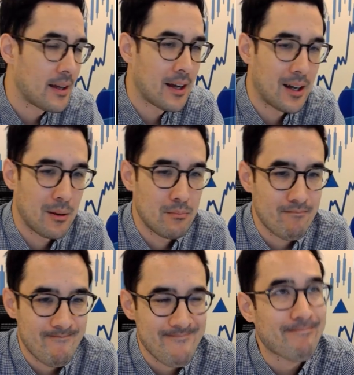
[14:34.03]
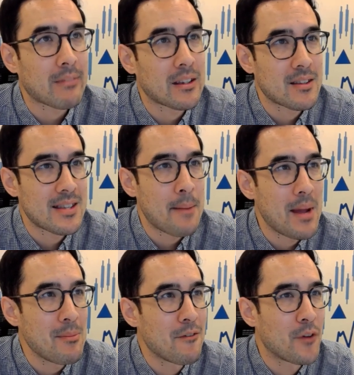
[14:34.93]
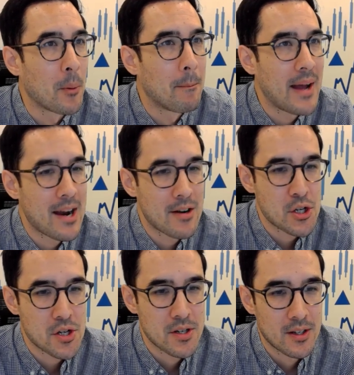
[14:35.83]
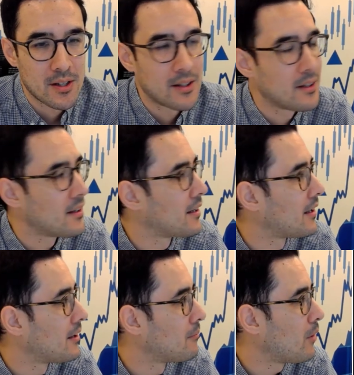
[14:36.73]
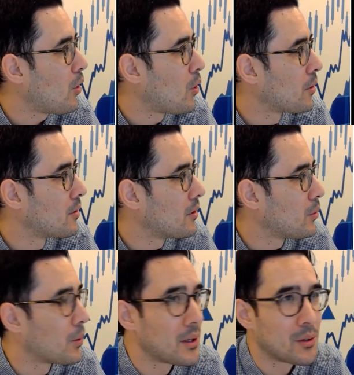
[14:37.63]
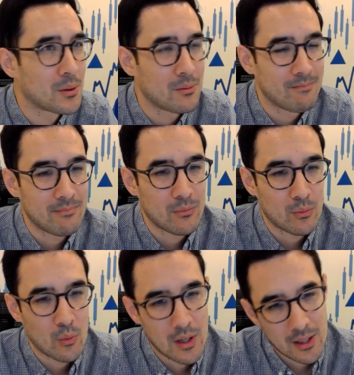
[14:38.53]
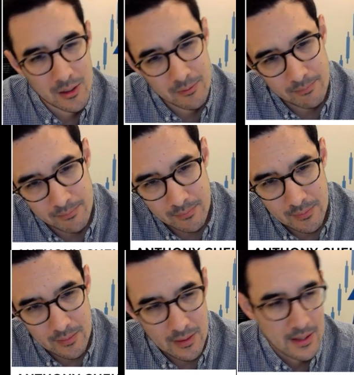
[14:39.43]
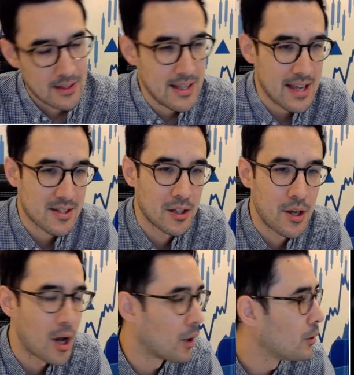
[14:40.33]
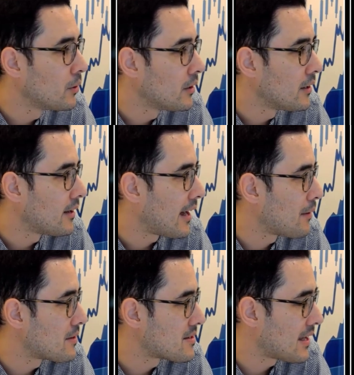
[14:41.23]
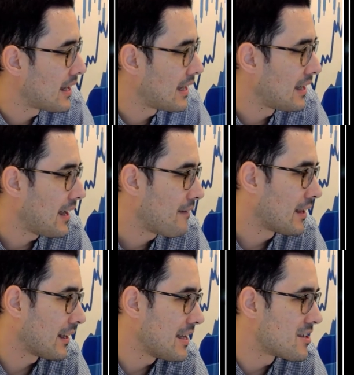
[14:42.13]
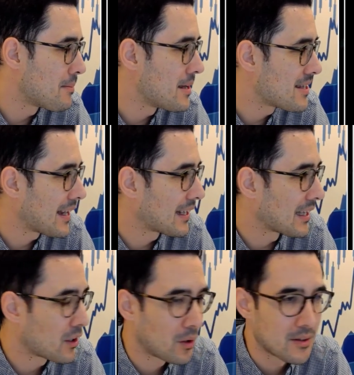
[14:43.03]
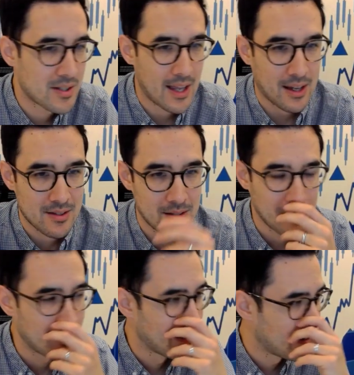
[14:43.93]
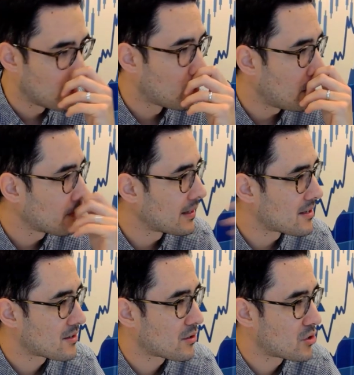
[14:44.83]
Um, does that make me feel bearish um, on oil? Well, yes and no. I would say everything needs to be taken in context and what this